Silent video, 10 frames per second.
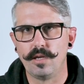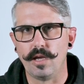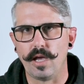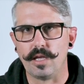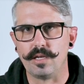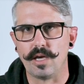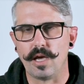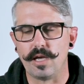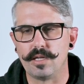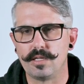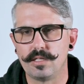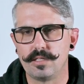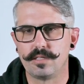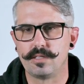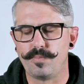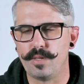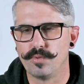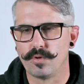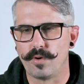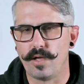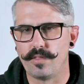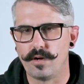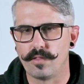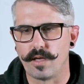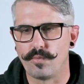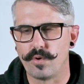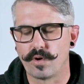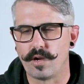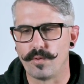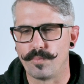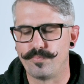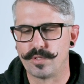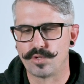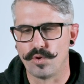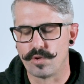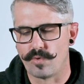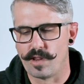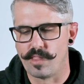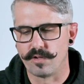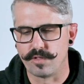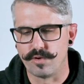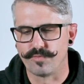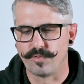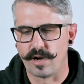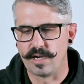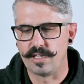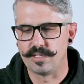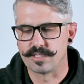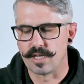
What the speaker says: And the people around there, like we were kind of patrolling right along the Euphrates,